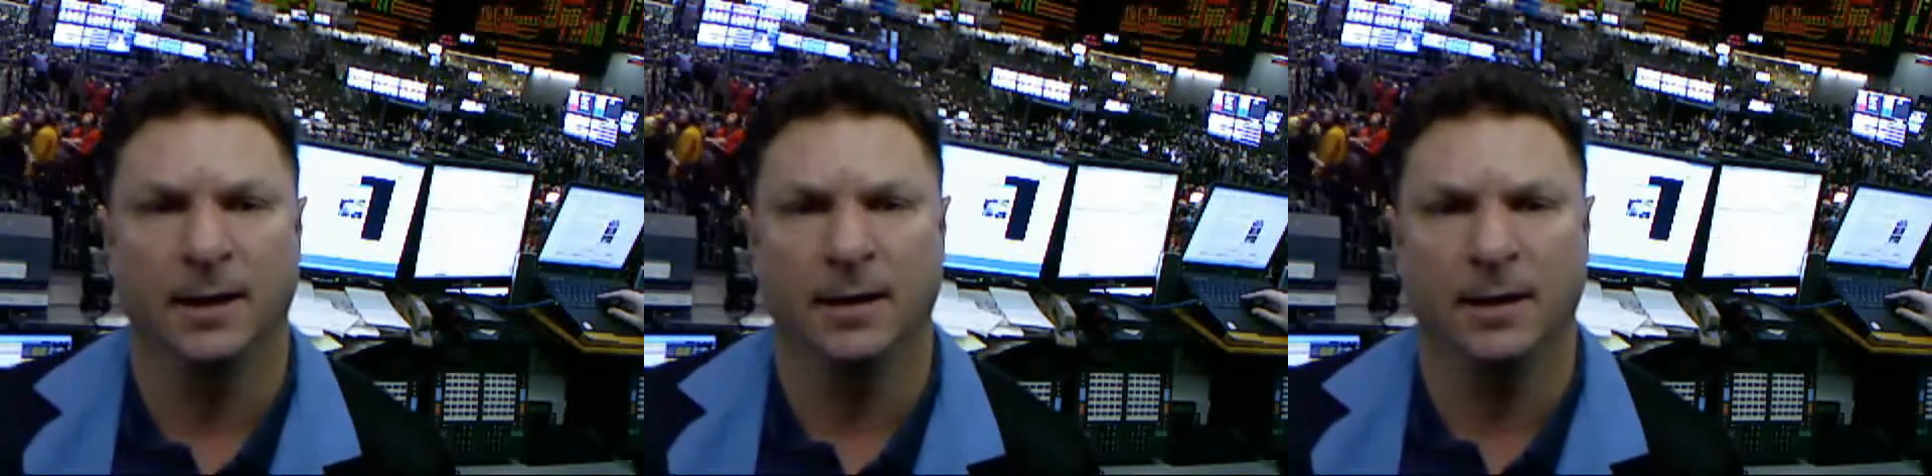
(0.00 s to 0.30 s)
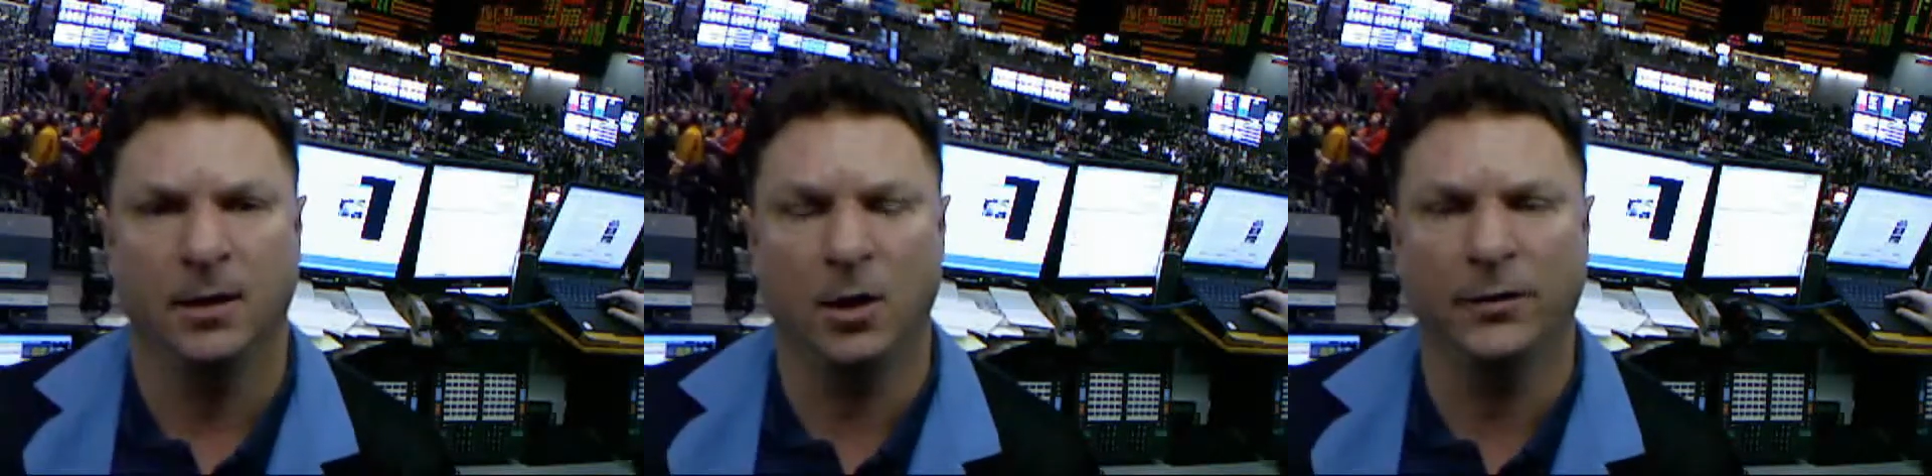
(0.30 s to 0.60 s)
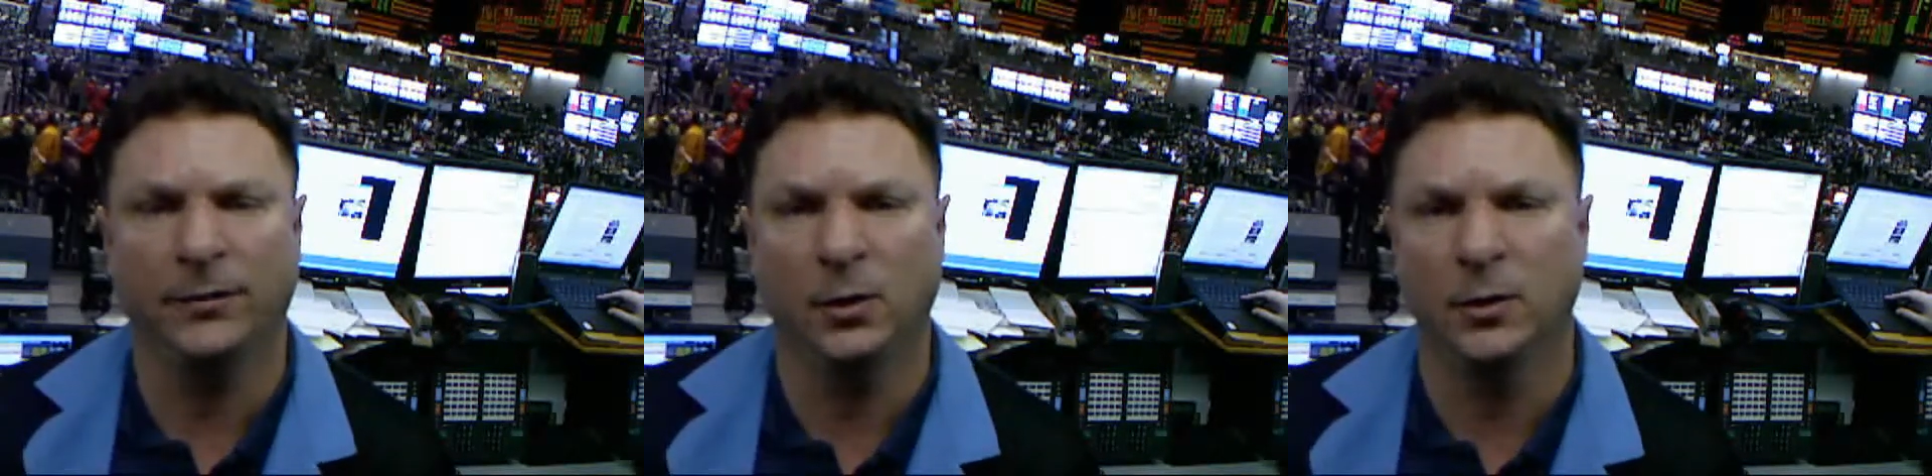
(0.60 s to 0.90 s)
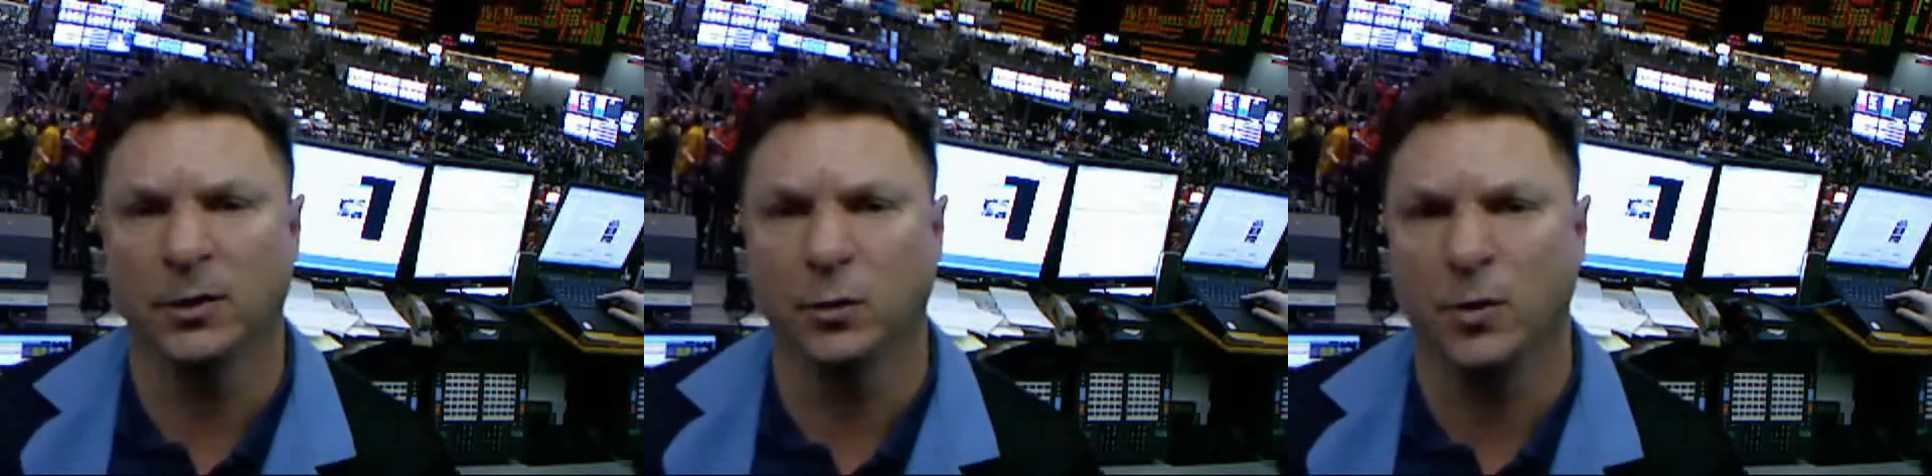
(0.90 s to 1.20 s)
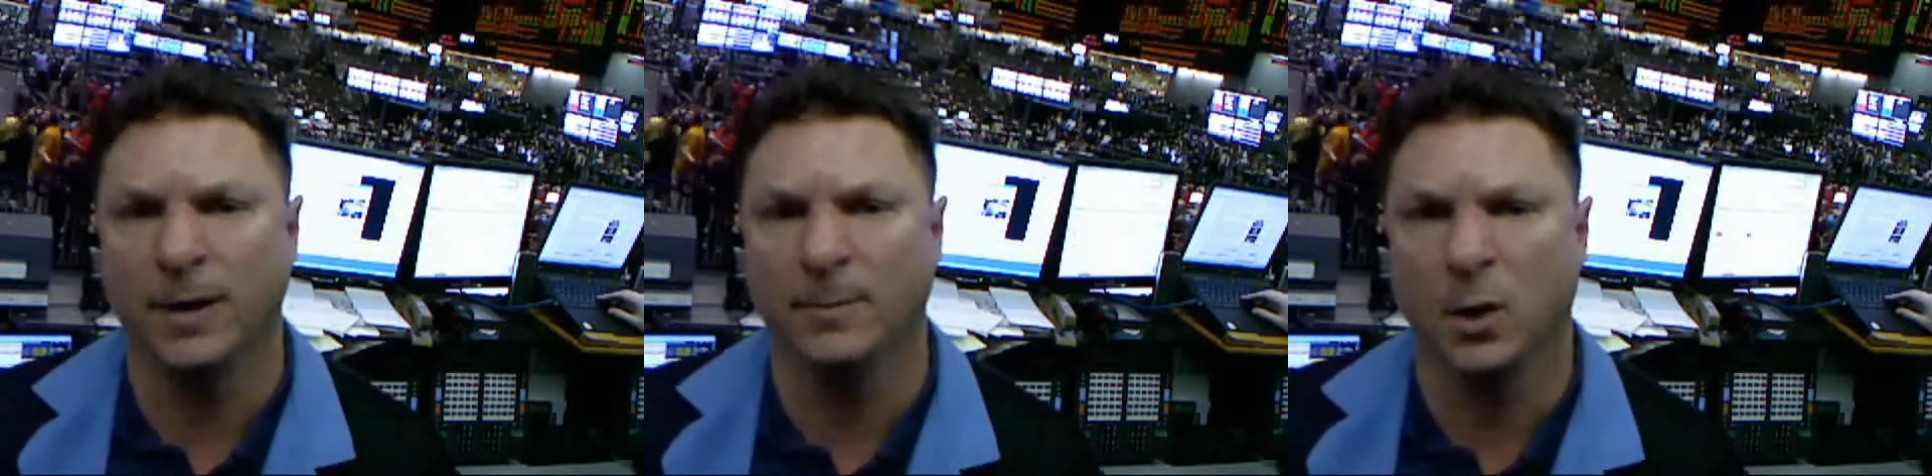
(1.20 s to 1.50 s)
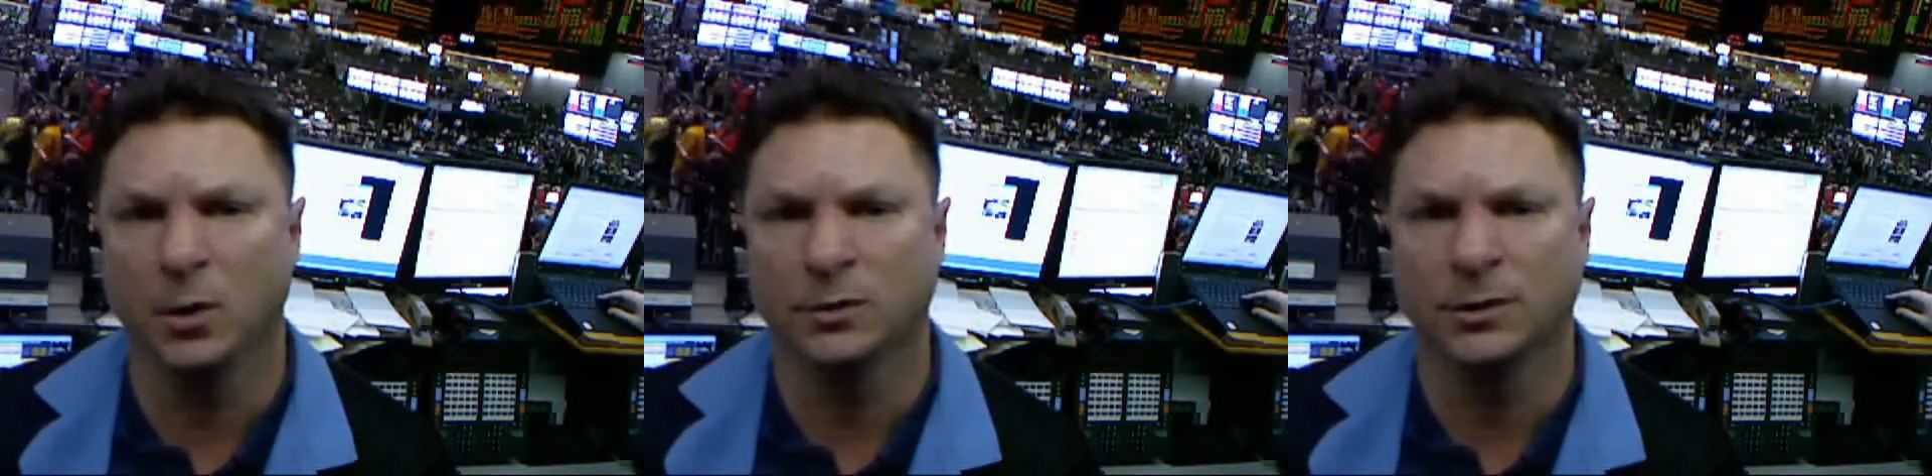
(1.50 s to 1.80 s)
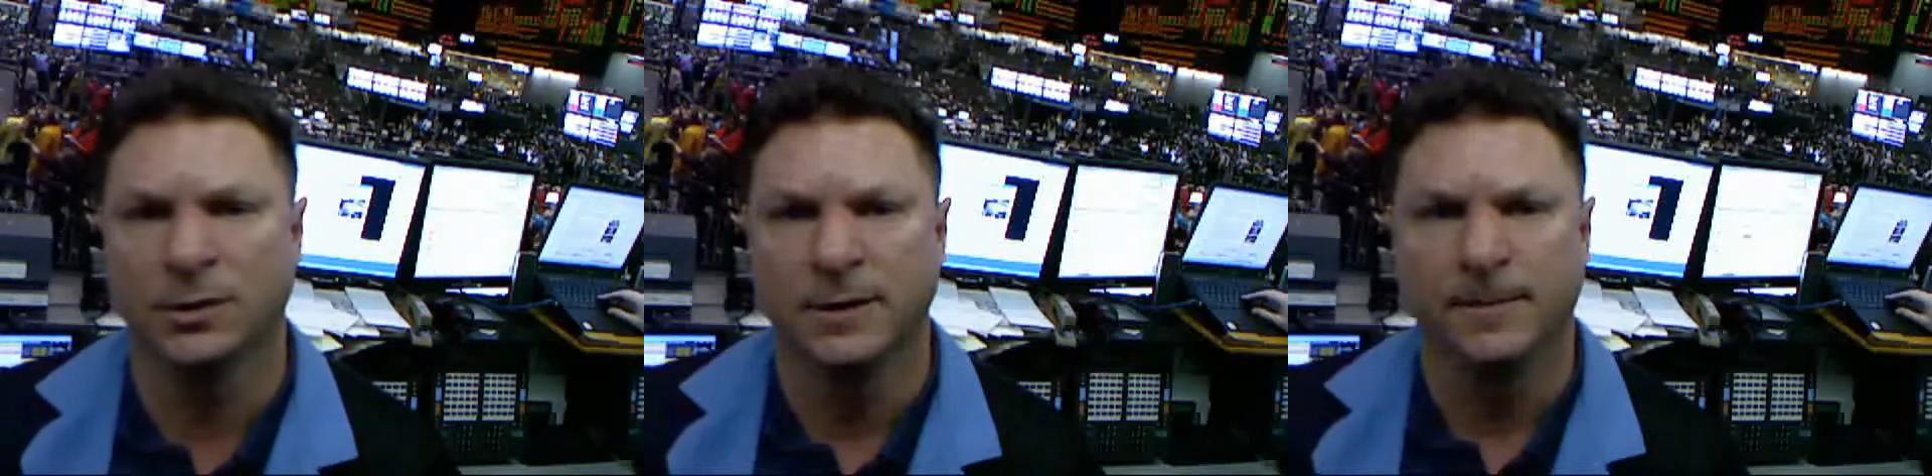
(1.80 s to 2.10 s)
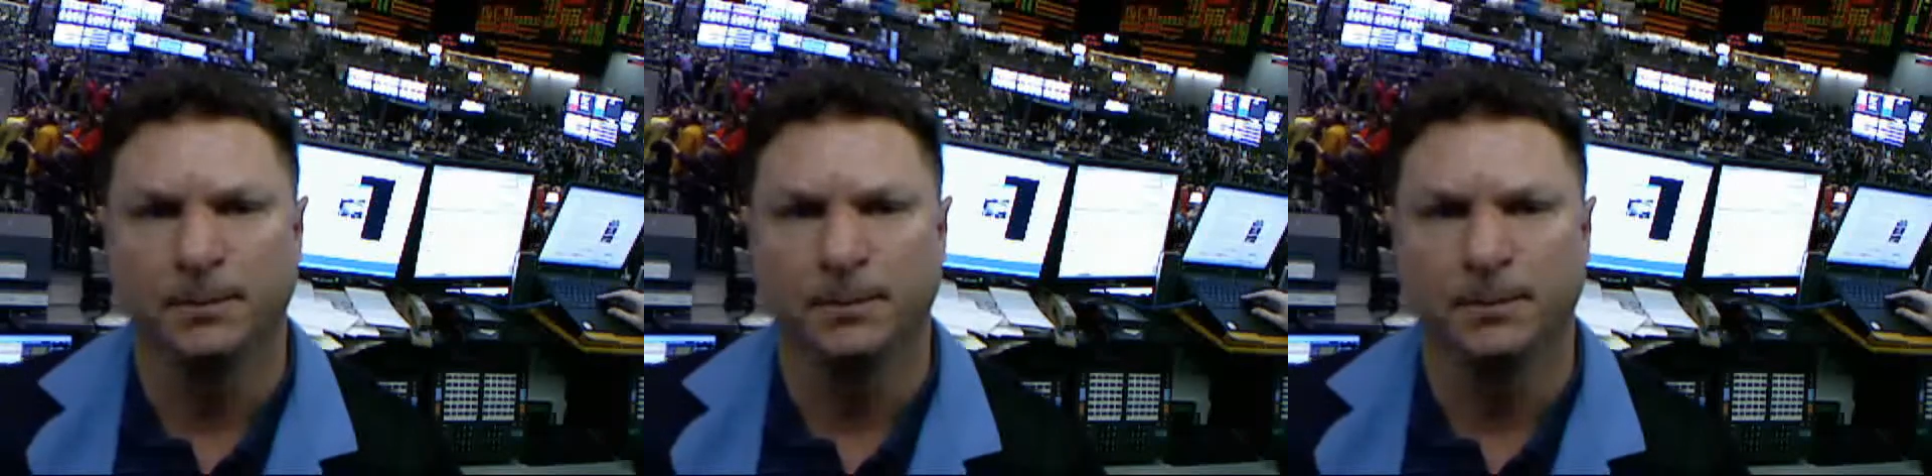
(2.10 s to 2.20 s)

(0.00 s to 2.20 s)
Also in the red March,